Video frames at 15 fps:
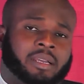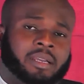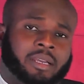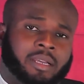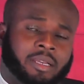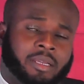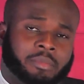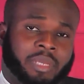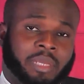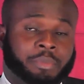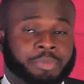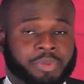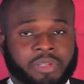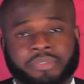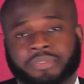a
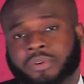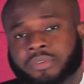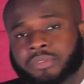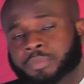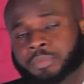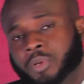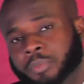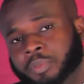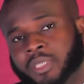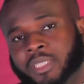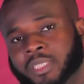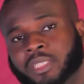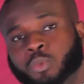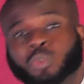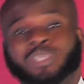brief of a
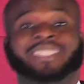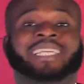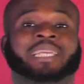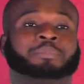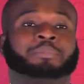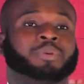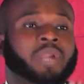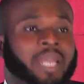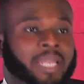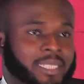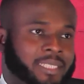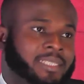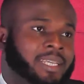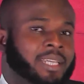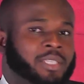property with a
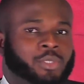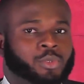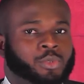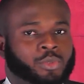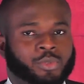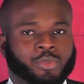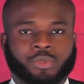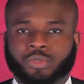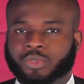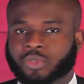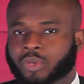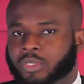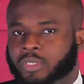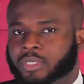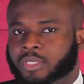price that you
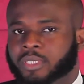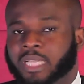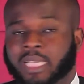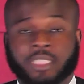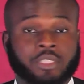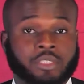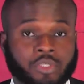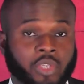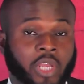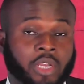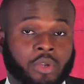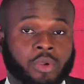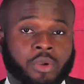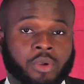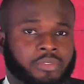are
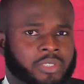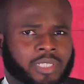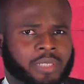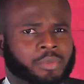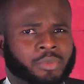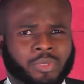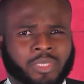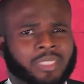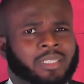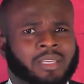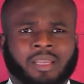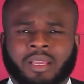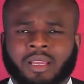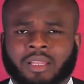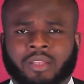not comfortable with,
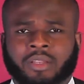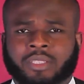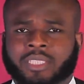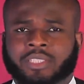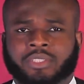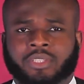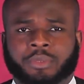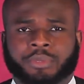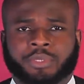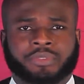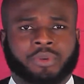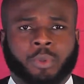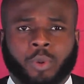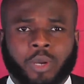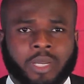nothing stops you
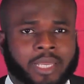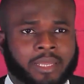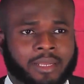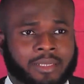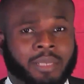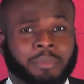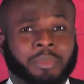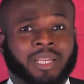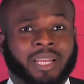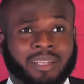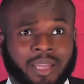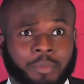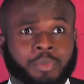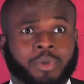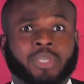from walking out. I mean, at
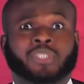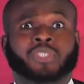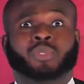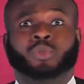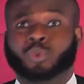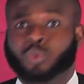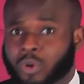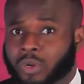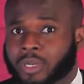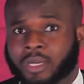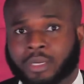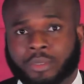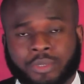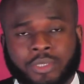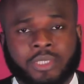that point you walk
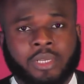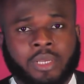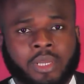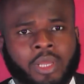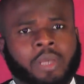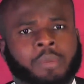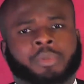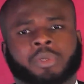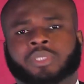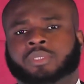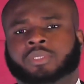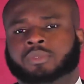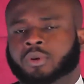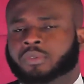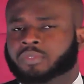out.
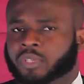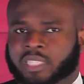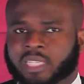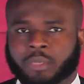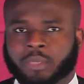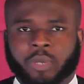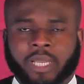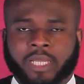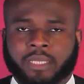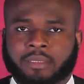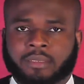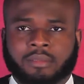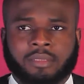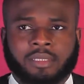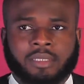But obviously
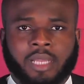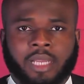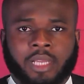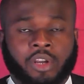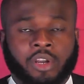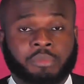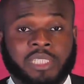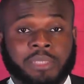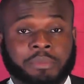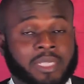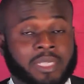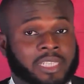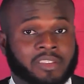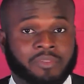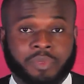when
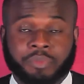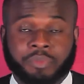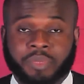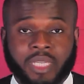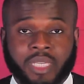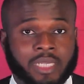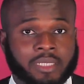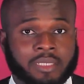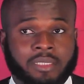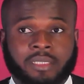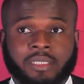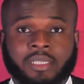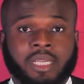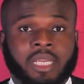commitments have been made,